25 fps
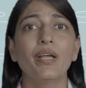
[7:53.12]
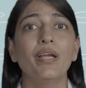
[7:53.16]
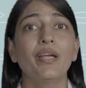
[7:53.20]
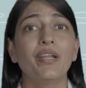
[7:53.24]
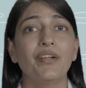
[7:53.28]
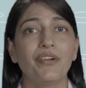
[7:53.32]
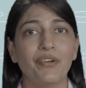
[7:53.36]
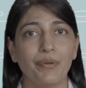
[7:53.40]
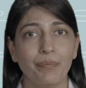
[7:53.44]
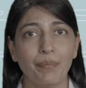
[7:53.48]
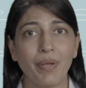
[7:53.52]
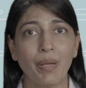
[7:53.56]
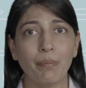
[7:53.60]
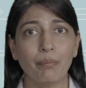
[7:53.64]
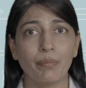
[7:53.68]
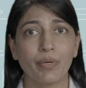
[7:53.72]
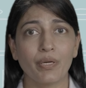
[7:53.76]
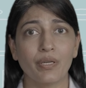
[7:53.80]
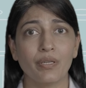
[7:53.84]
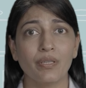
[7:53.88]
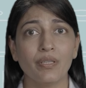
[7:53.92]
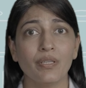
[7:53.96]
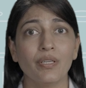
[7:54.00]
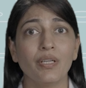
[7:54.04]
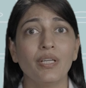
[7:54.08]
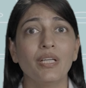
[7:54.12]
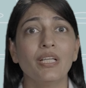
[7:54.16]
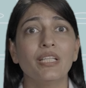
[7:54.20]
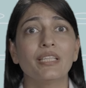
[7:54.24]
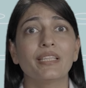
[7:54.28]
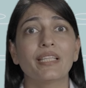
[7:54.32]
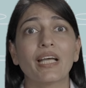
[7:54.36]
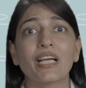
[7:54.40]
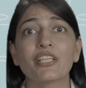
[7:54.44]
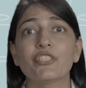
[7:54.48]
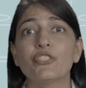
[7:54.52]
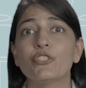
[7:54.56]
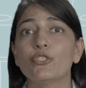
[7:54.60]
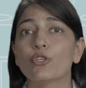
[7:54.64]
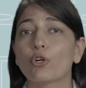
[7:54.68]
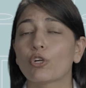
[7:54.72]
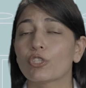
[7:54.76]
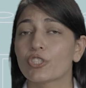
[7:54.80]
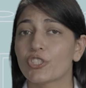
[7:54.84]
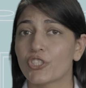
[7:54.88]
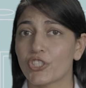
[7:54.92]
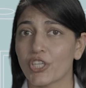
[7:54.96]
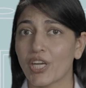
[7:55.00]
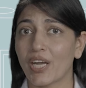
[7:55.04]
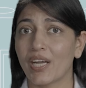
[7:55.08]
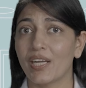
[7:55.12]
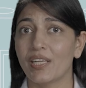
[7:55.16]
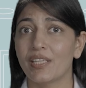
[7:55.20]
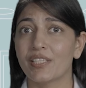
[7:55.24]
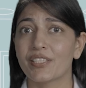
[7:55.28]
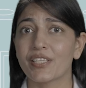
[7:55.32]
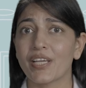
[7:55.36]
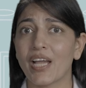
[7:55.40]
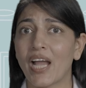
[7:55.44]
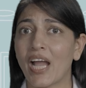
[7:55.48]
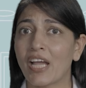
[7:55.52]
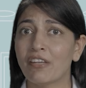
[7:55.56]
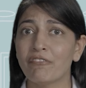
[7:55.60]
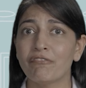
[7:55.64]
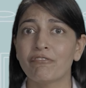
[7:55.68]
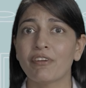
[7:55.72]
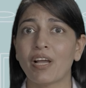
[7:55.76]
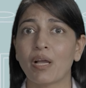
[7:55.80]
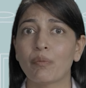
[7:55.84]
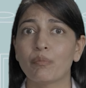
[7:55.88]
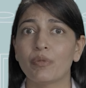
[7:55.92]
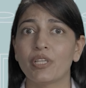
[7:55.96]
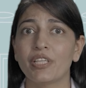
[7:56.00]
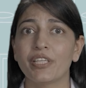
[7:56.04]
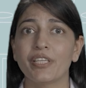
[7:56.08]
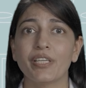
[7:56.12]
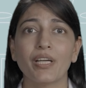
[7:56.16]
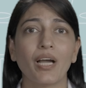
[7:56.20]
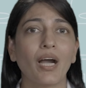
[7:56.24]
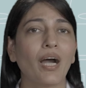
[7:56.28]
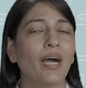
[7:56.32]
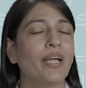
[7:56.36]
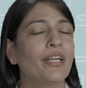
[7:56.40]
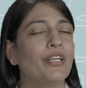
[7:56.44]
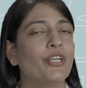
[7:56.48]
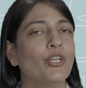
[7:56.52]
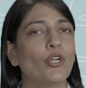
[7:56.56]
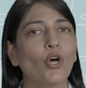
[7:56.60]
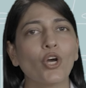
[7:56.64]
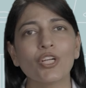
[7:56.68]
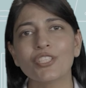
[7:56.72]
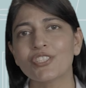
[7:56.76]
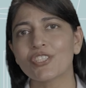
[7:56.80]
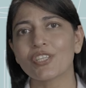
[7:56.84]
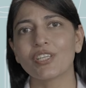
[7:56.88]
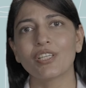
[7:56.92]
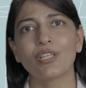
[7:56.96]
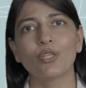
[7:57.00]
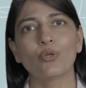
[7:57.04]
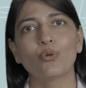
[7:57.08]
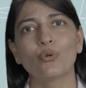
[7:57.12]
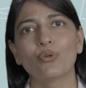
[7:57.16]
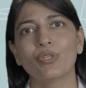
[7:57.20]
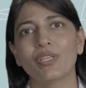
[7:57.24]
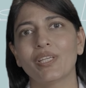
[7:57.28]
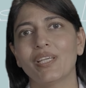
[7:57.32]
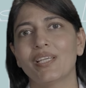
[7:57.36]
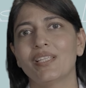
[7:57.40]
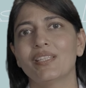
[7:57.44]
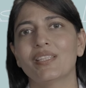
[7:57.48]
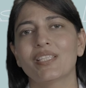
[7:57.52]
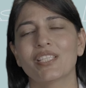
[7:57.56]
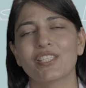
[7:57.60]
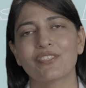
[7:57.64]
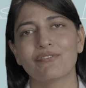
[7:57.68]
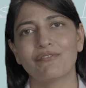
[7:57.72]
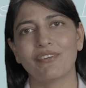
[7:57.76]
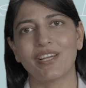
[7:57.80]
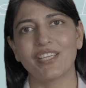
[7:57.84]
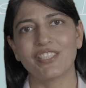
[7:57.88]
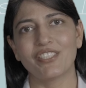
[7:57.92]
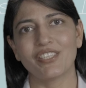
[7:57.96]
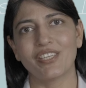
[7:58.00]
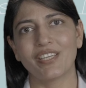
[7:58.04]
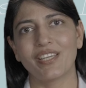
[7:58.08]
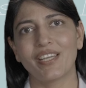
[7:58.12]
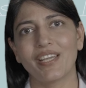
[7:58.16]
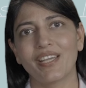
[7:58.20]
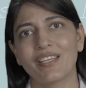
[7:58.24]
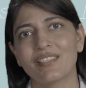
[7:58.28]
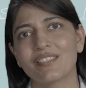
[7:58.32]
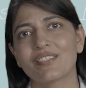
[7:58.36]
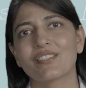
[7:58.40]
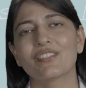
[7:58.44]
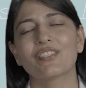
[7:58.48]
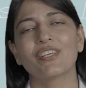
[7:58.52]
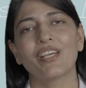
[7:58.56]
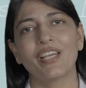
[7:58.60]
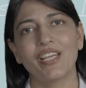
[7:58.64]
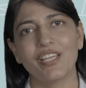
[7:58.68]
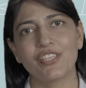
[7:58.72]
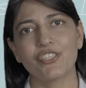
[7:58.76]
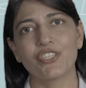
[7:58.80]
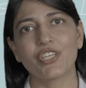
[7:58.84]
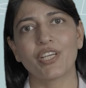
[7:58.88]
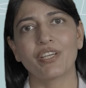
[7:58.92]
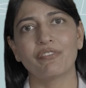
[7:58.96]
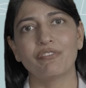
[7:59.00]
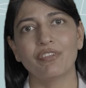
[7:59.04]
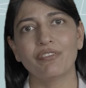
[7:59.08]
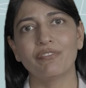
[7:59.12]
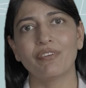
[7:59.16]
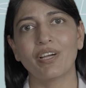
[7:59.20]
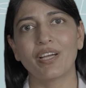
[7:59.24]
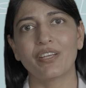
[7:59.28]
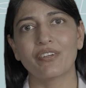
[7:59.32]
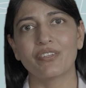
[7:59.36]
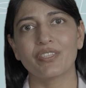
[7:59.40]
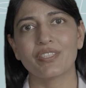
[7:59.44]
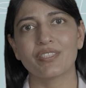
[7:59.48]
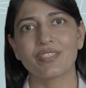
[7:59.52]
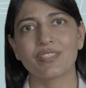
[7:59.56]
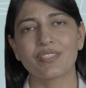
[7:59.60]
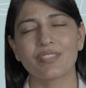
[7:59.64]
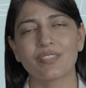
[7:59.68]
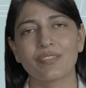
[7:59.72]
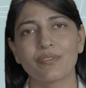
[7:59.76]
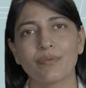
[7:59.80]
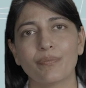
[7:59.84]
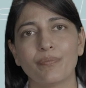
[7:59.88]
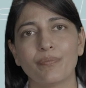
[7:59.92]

Remember that your child and family are not alone in this fight against the HIV virus.